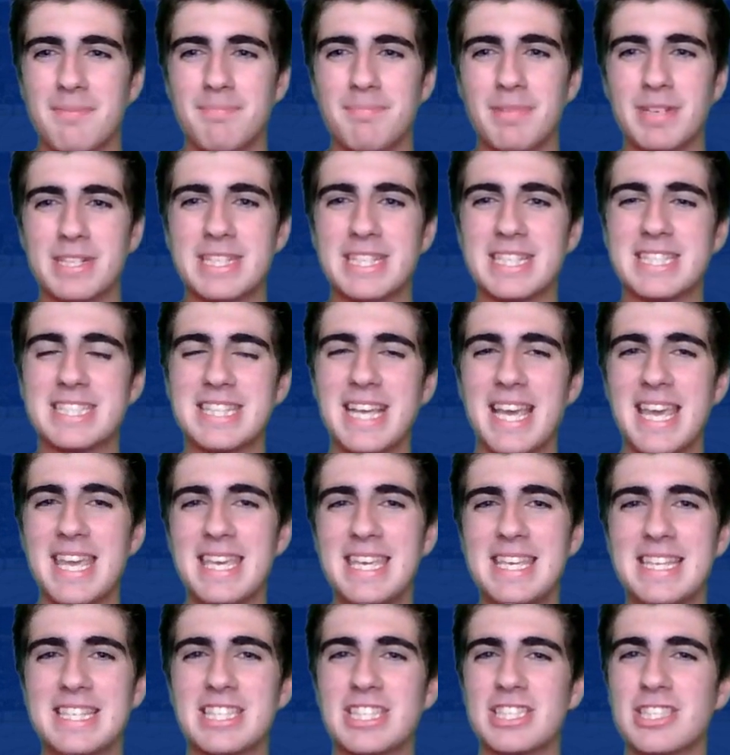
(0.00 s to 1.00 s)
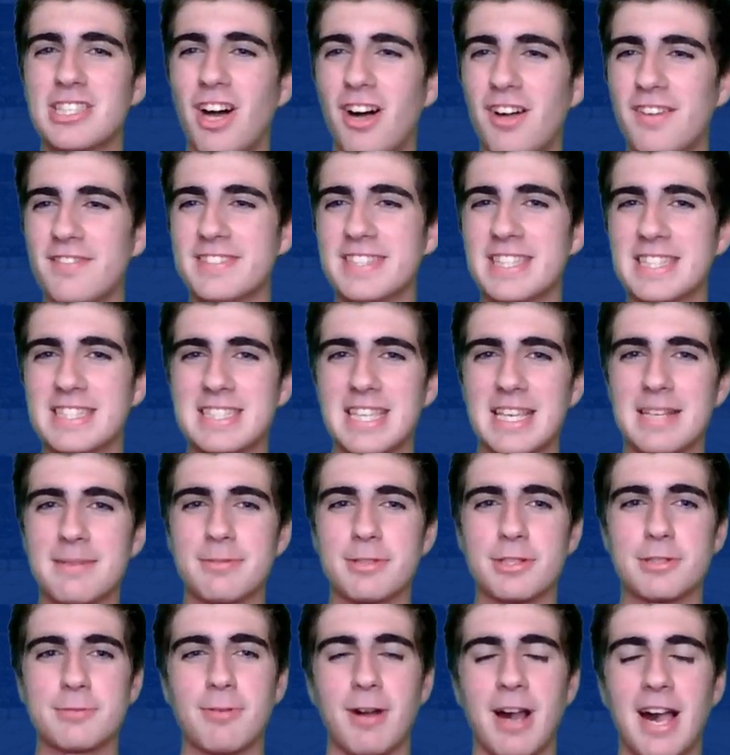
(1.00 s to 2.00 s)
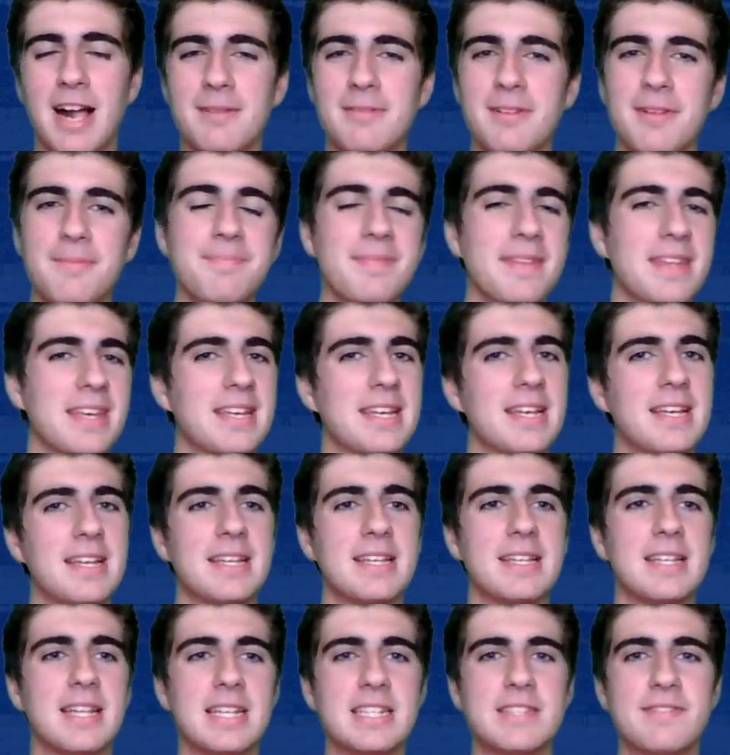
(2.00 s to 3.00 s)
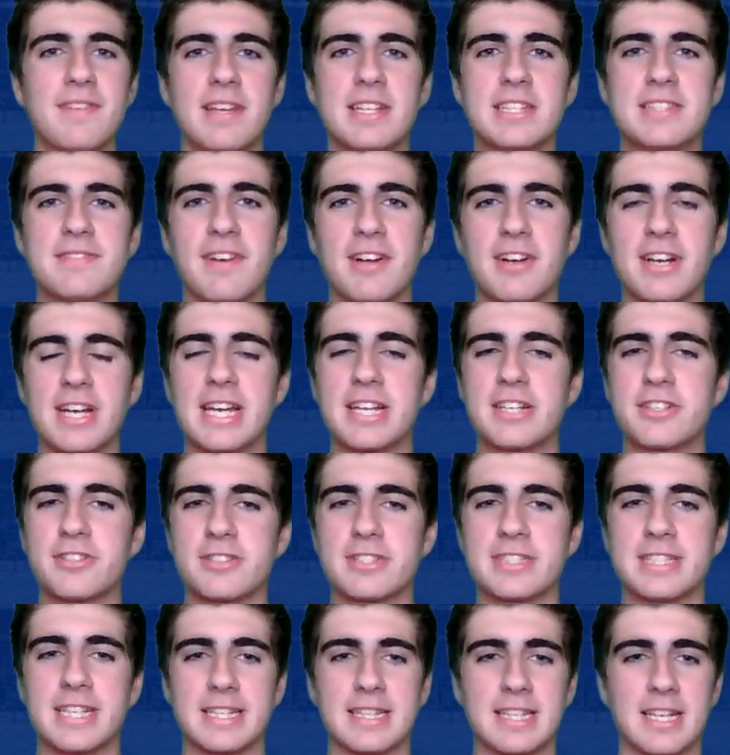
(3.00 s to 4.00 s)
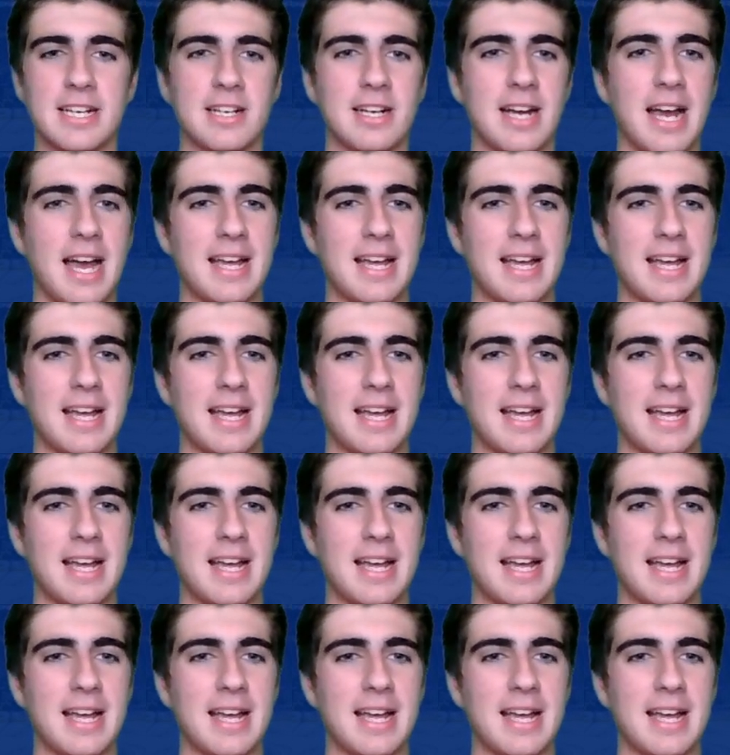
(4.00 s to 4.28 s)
But to say he solves the Sabres' problem, it's very interesting there.